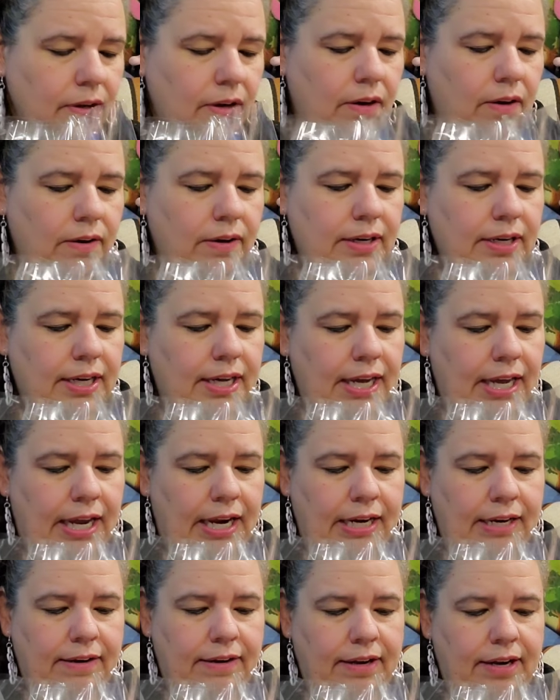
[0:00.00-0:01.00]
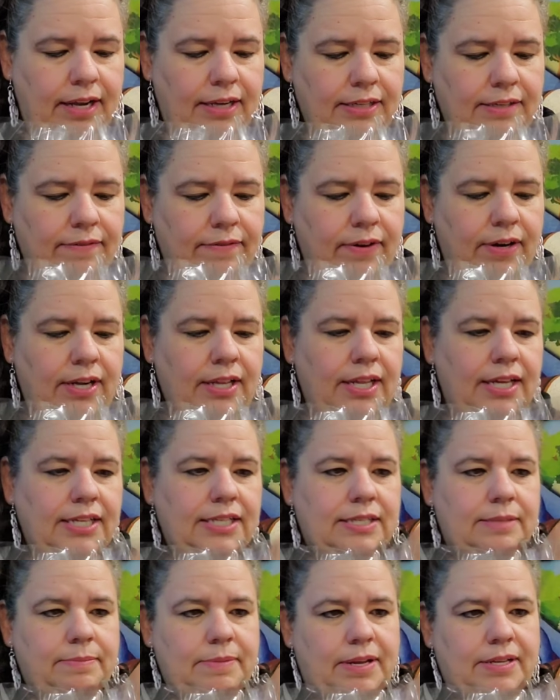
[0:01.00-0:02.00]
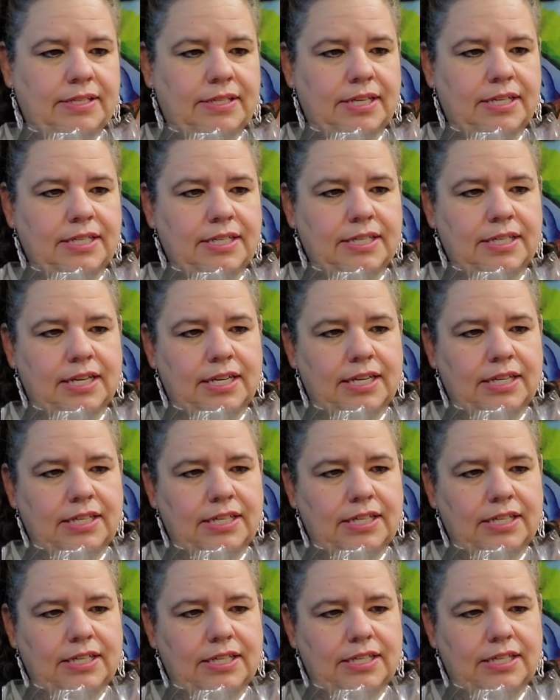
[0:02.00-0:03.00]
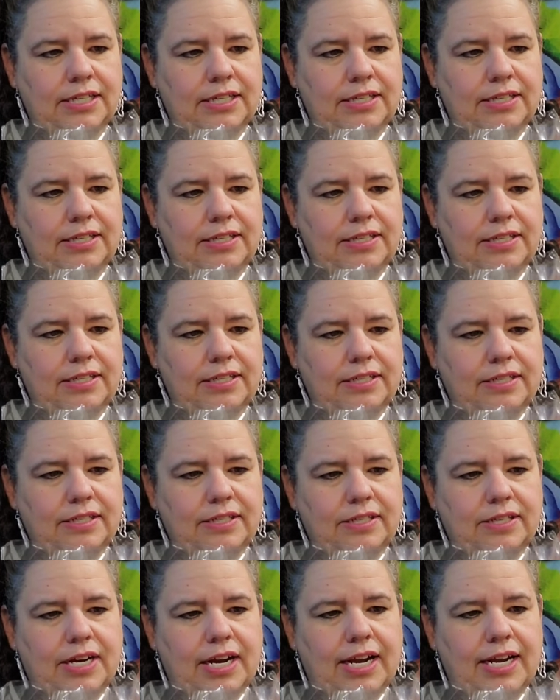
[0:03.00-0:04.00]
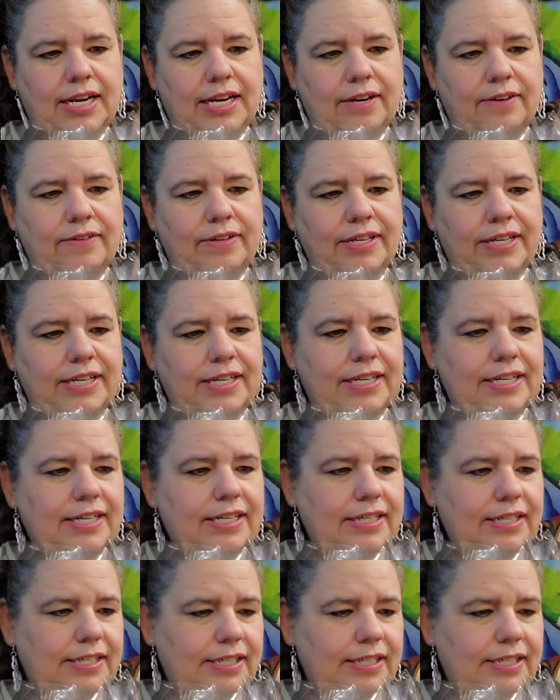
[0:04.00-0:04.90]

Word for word: Oh, and again, it has a very light smell, so I'm just going to just try it out here.